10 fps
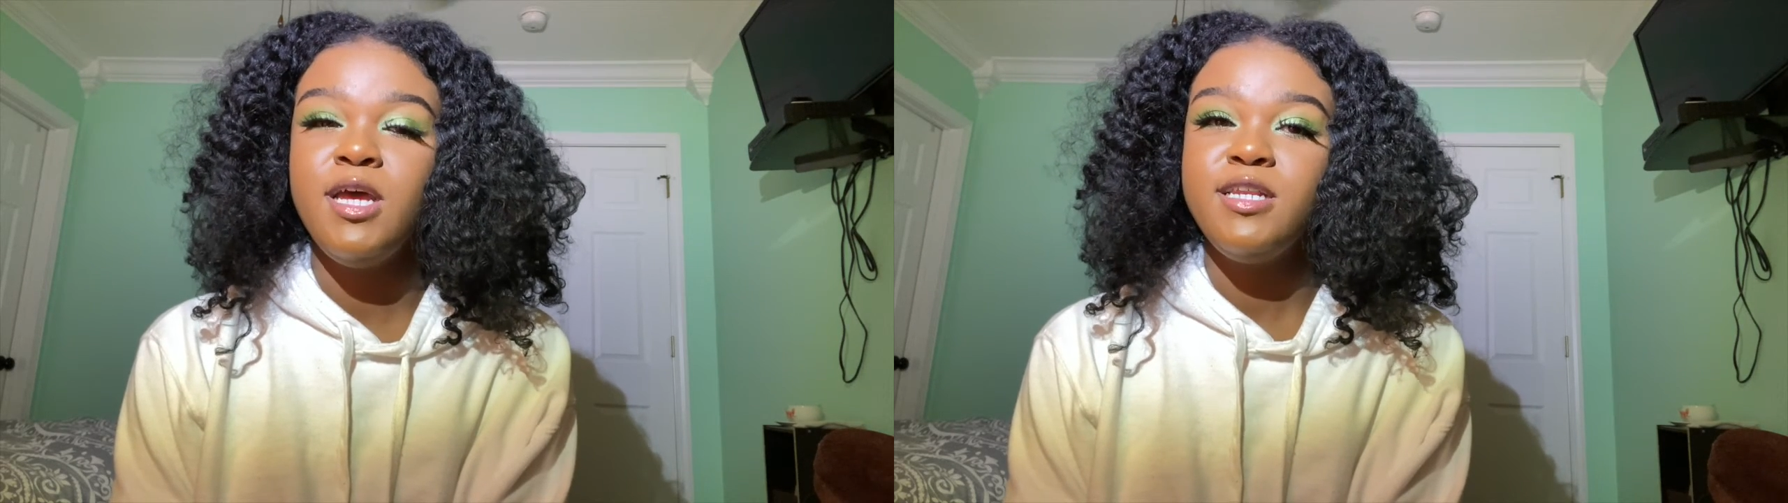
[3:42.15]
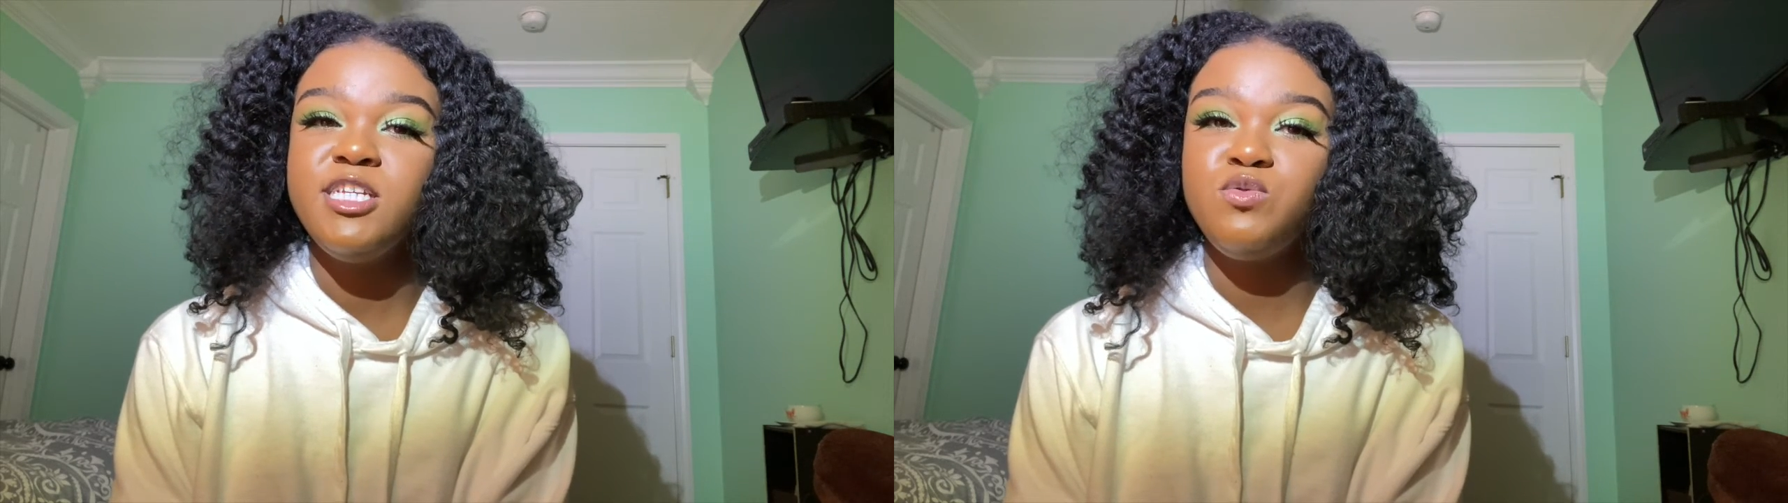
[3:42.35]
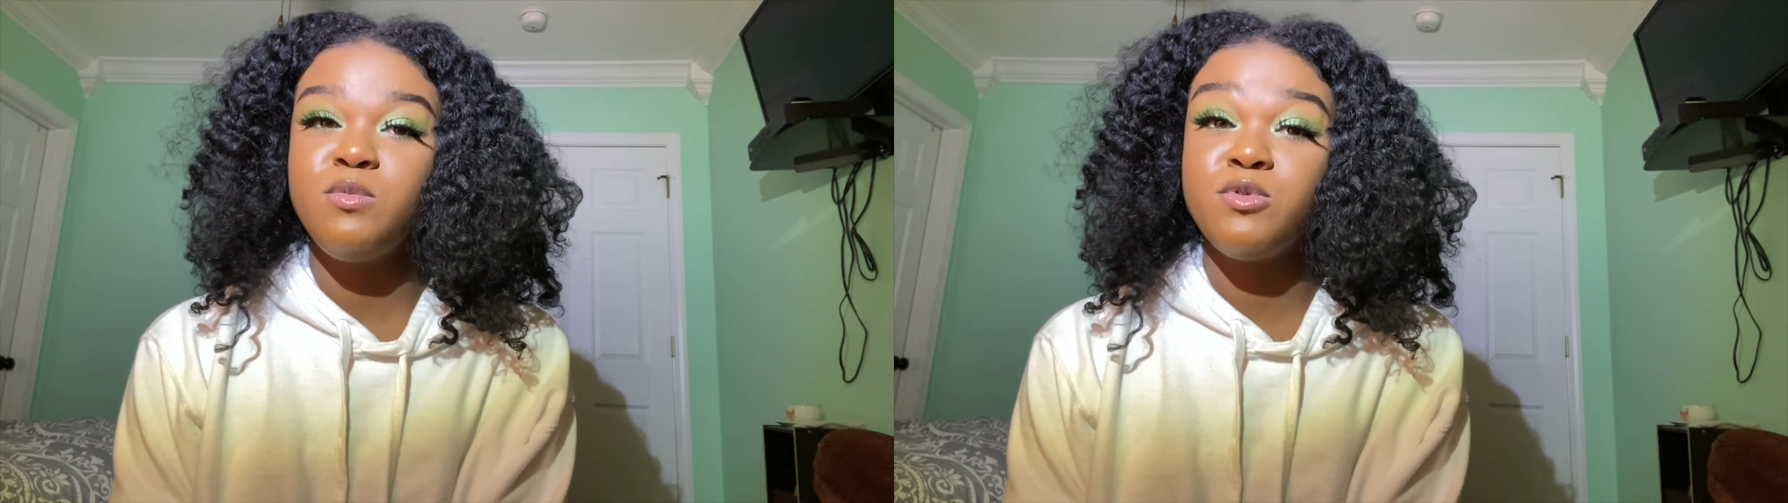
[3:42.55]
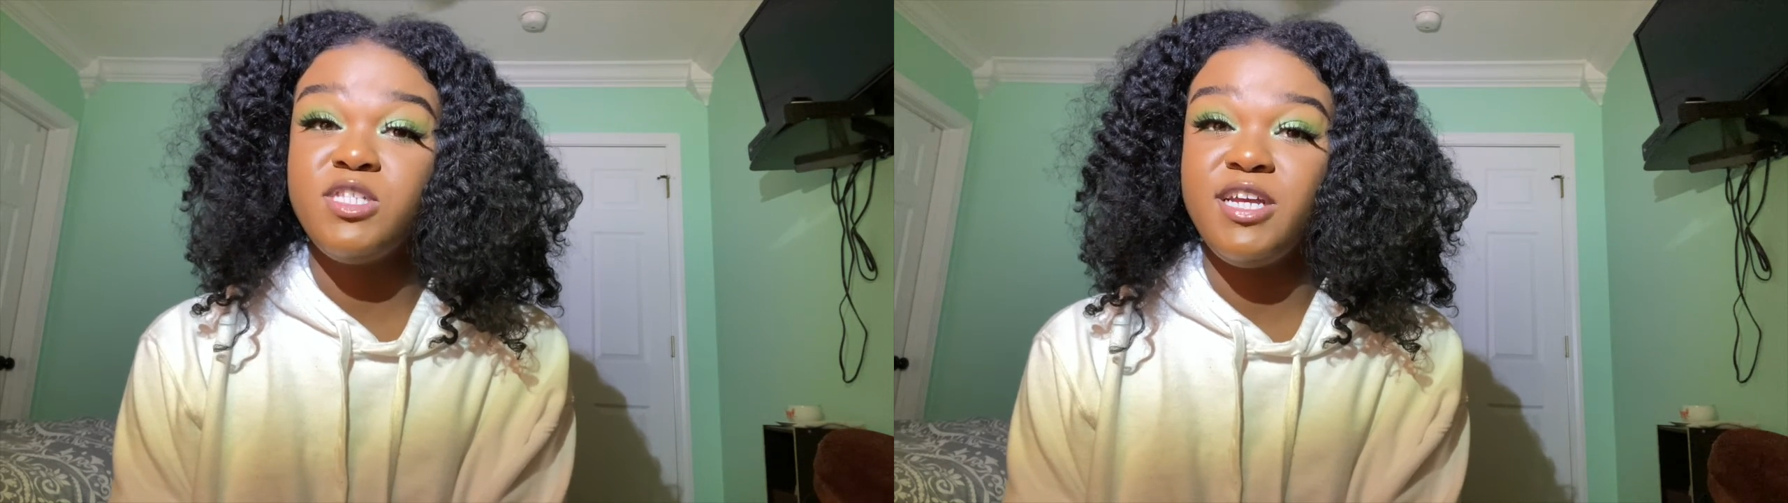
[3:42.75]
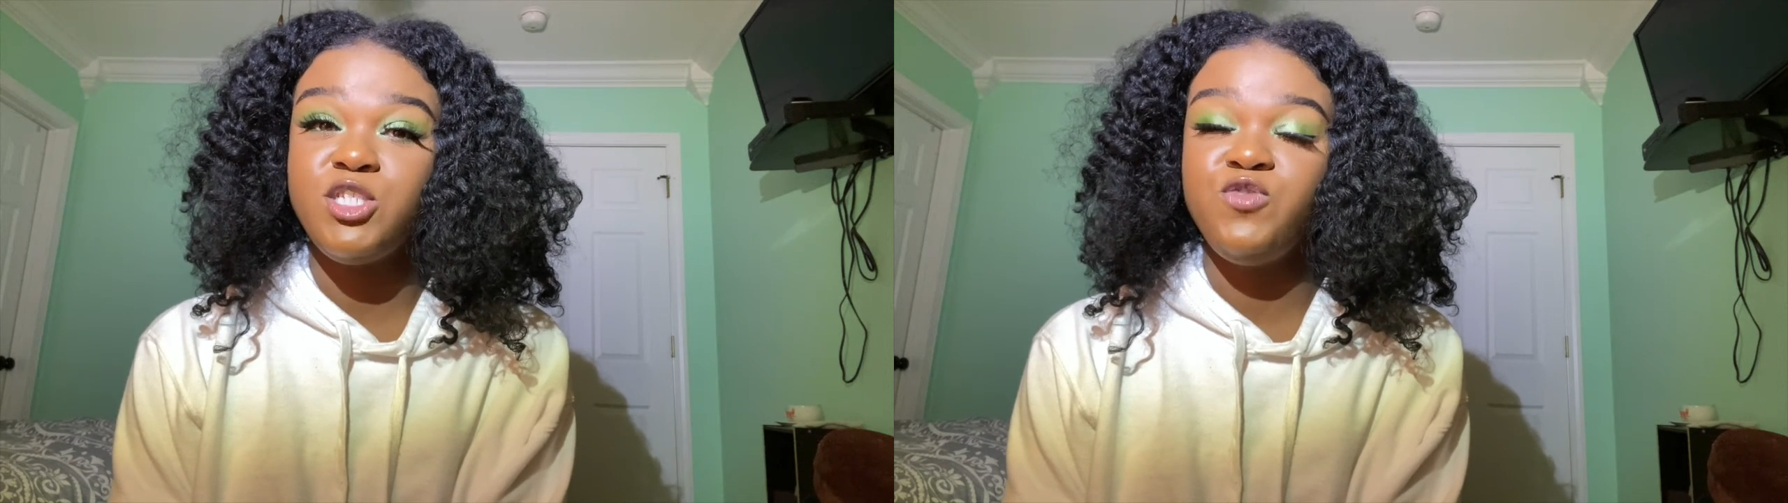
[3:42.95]
This will
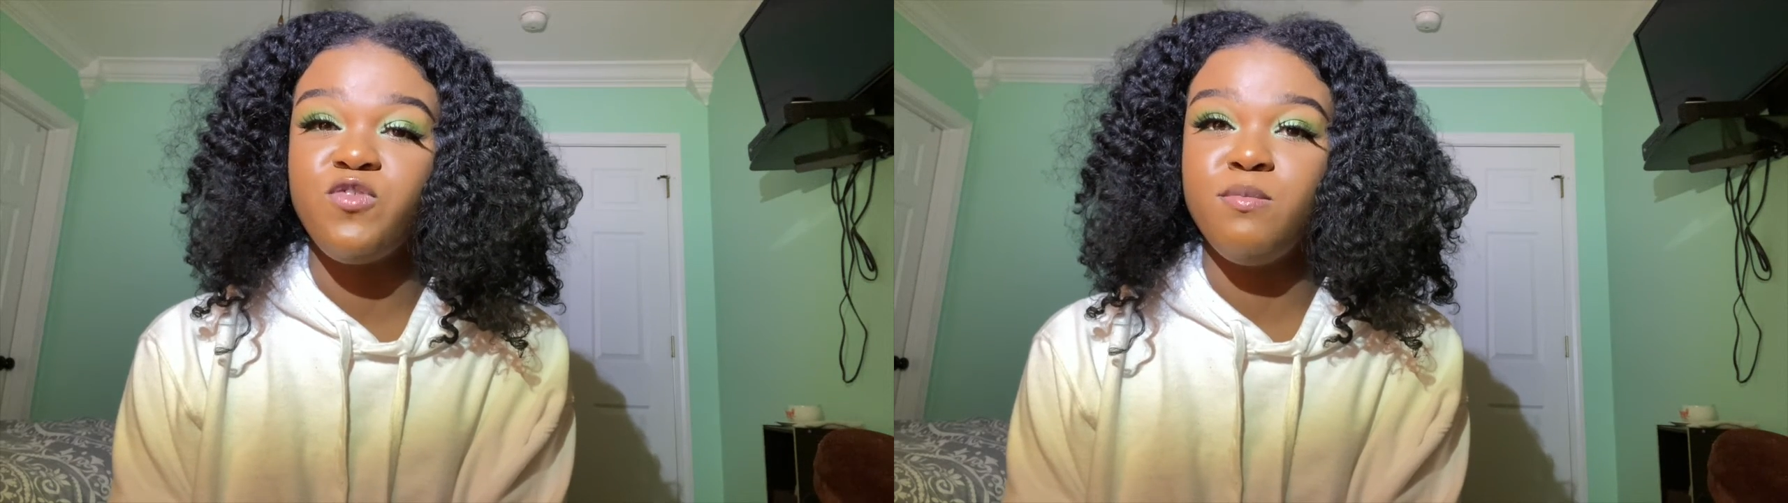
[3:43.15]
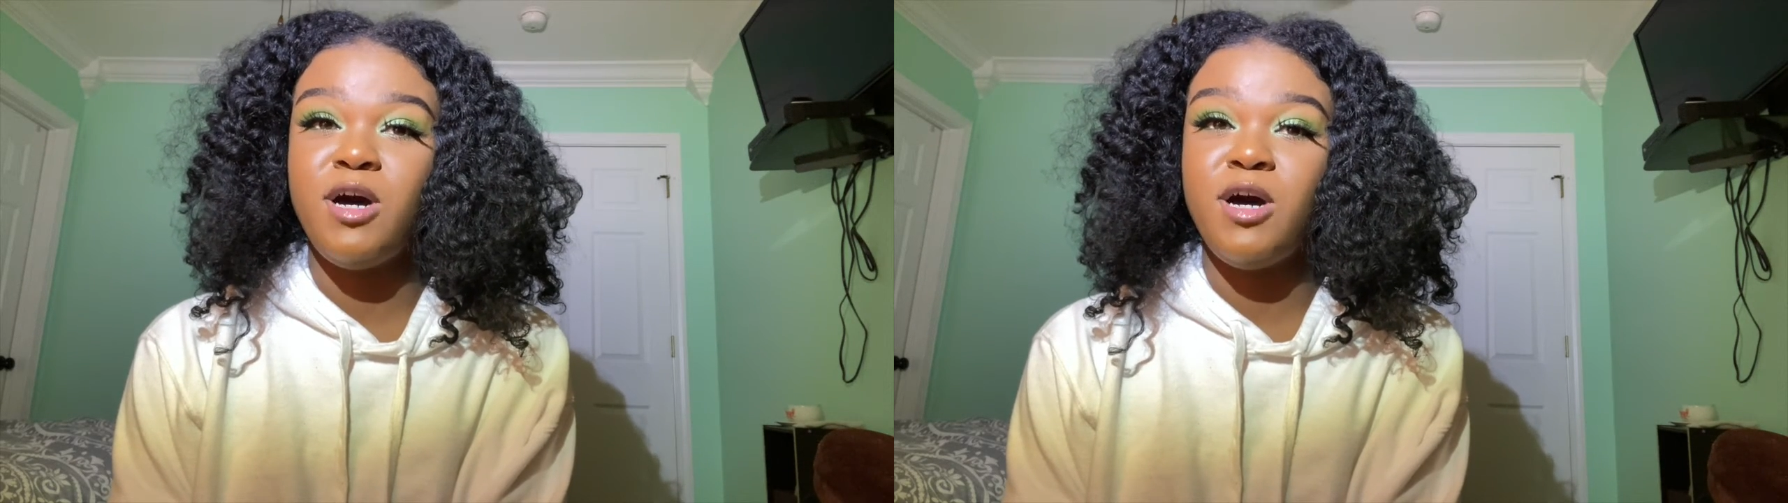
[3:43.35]
protect you from